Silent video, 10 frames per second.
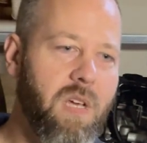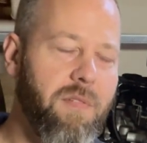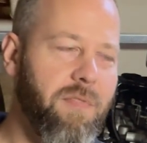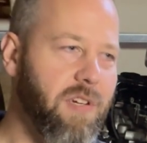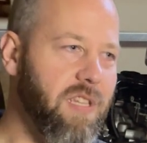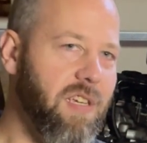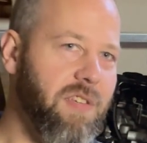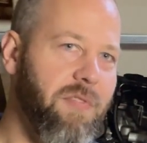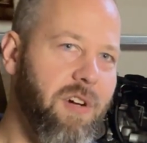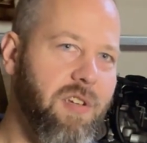First things
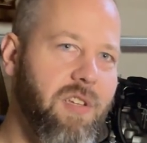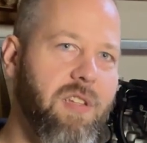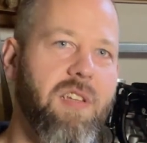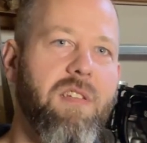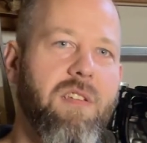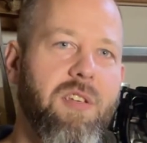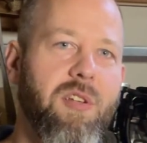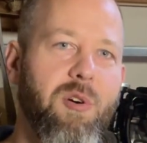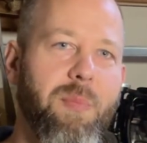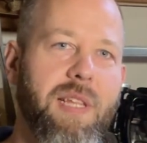first, you
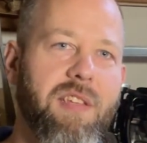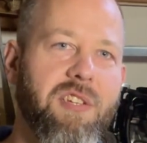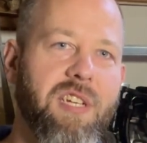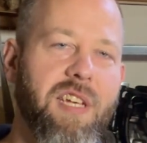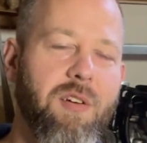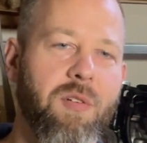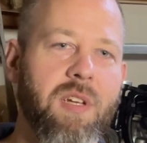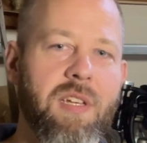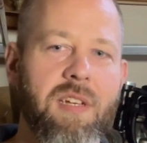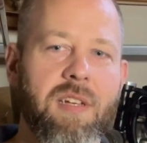know about this channel,
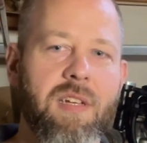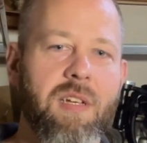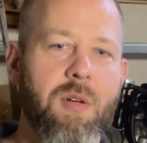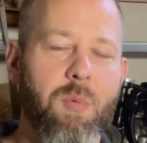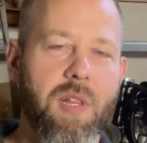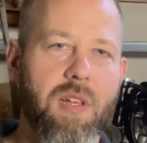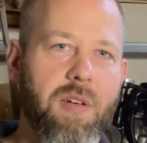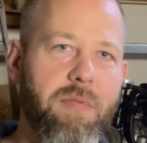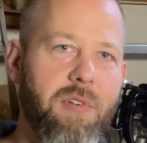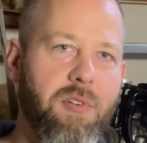we
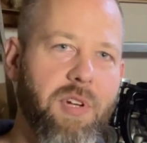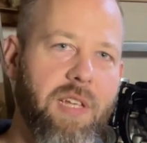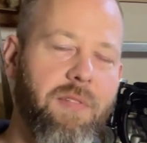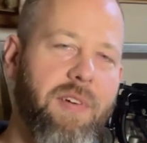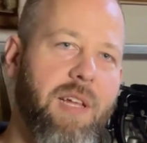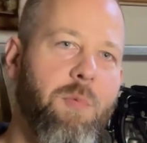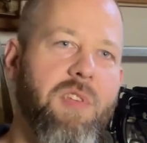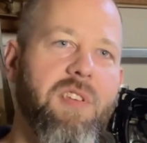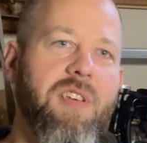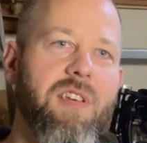love drinking a fine
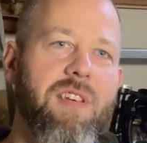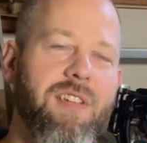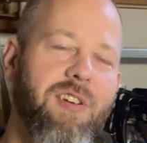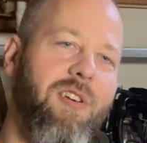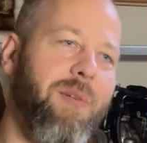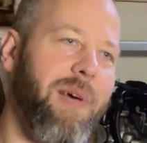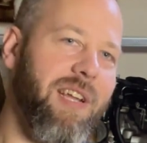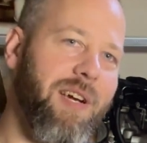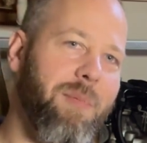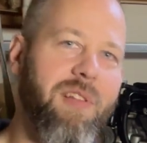whiskey and talking about
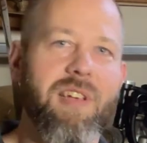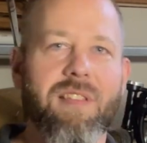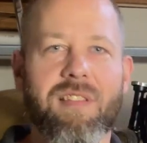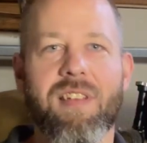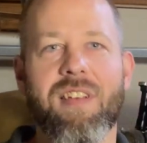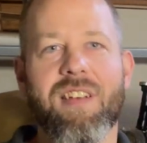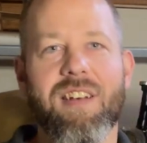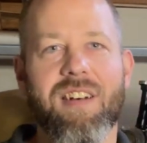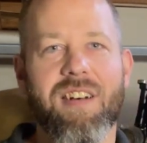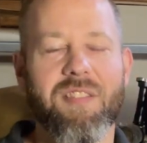airplanes.
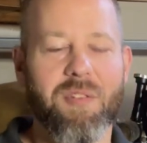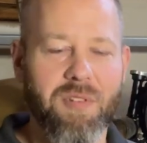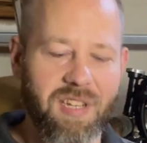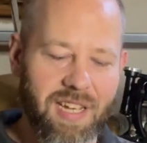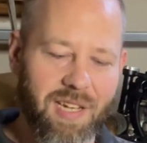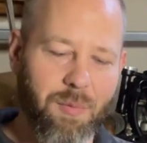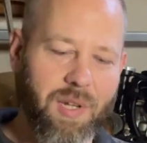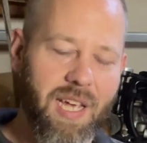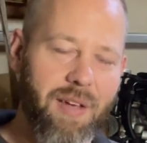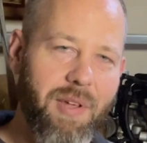So tonight we
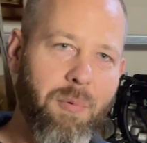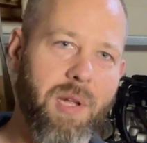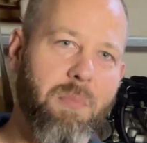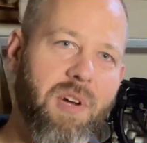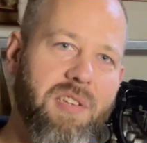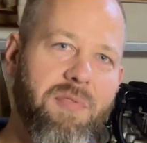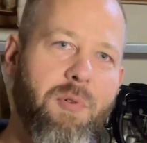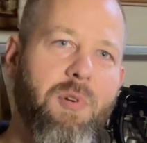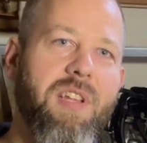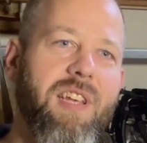have a Redbreast
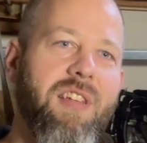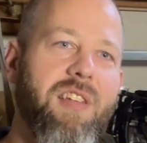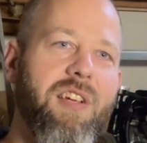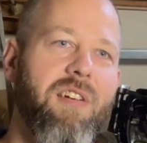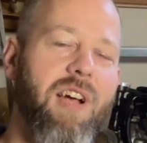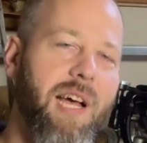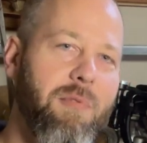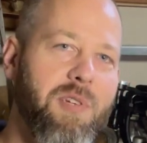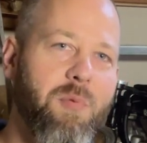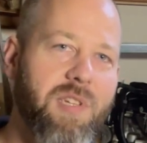14-year
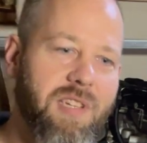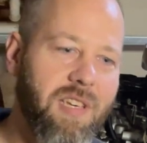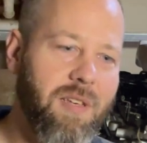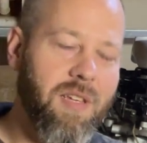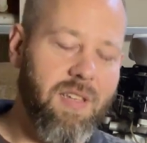Irish whiskey.